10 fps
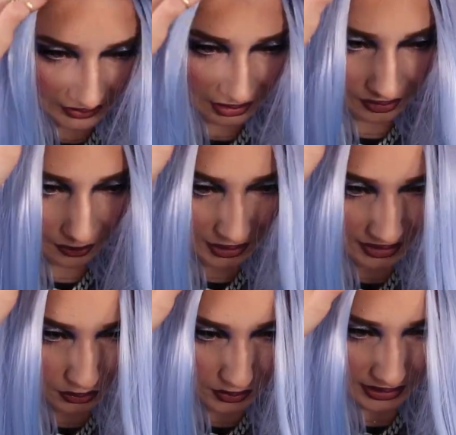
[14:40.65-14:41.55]
If I put
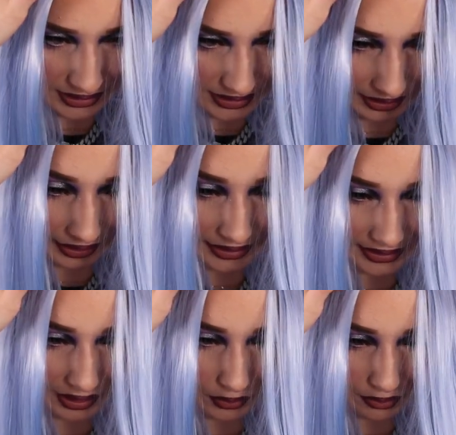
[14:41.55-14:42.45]
it really tight,
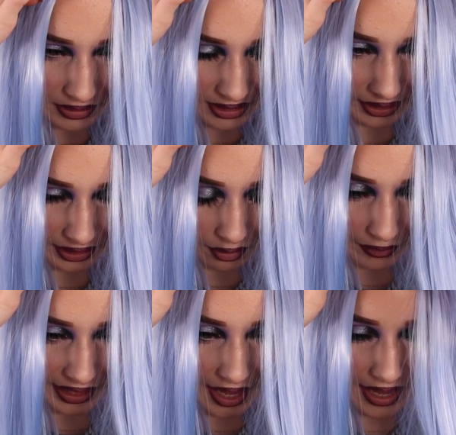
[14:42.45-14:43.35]
then it would be tight on
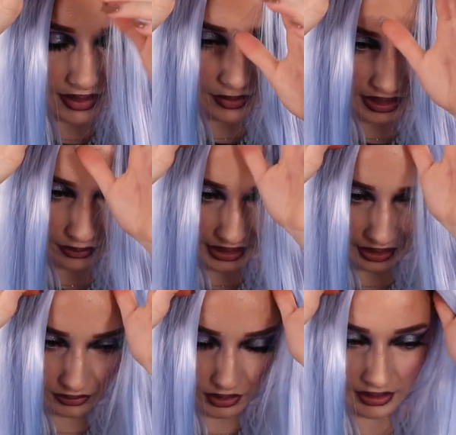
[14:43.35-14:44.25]
my head, but I would
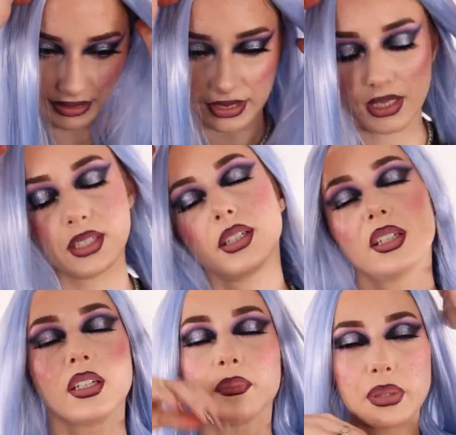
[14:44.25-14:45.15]
have to, like,
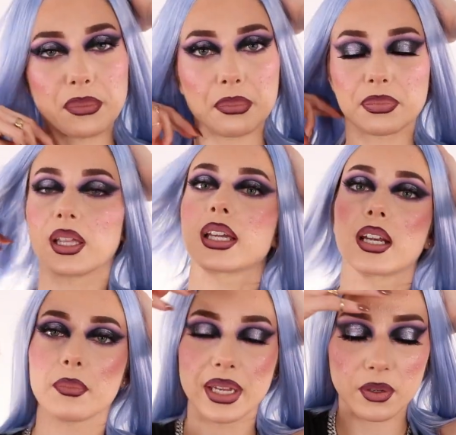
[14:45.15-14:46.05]
maybe pluck
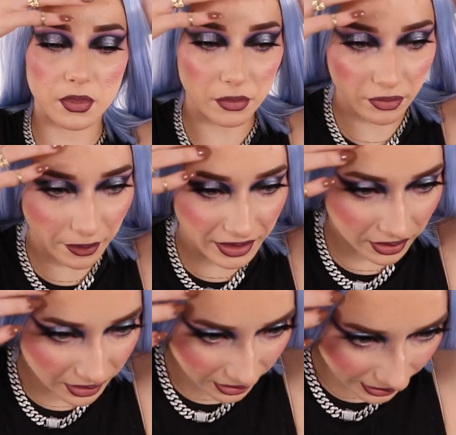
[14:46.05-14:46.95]
it a bit, remove a bit
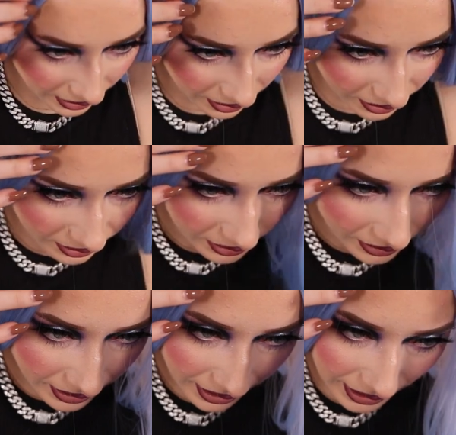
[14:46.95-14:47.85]
of the hair,
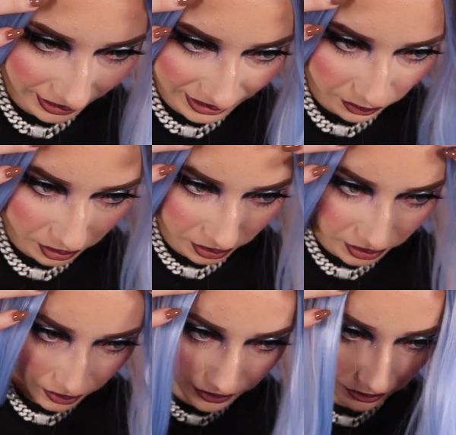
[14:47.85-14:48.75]
and it will
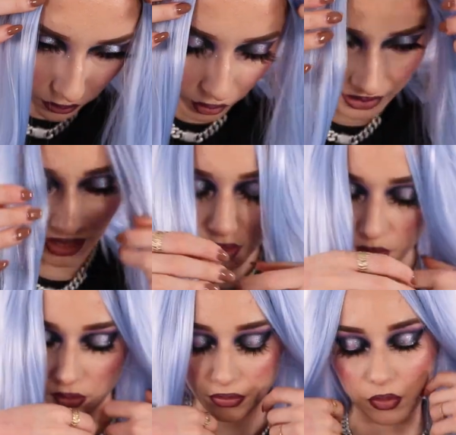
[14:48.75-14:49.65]
look a bit more
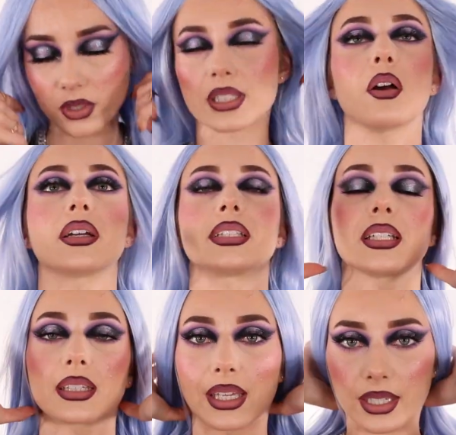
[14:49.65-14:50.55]
natural. Of course, no, I
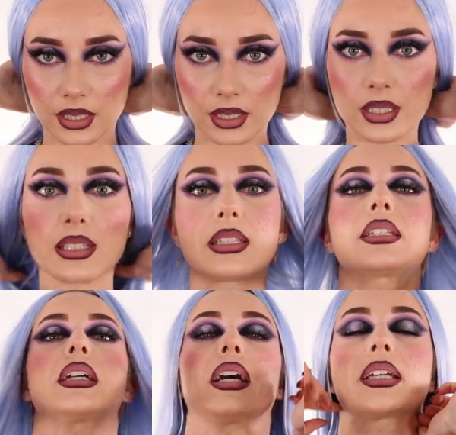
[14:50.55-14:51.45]
didn't, like,
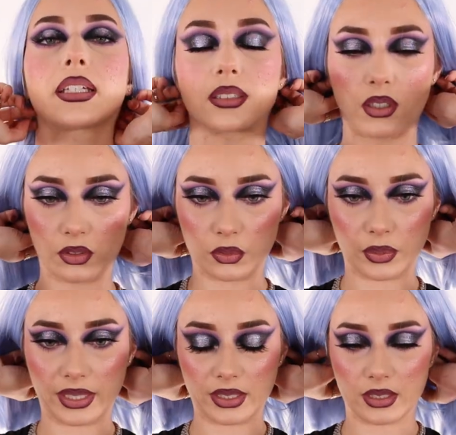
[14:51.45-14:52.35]
tie it all the
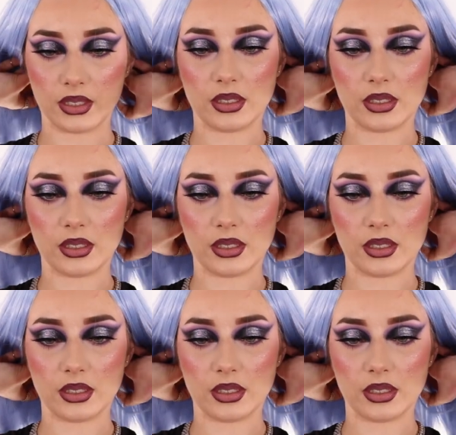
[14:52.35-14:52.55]
way.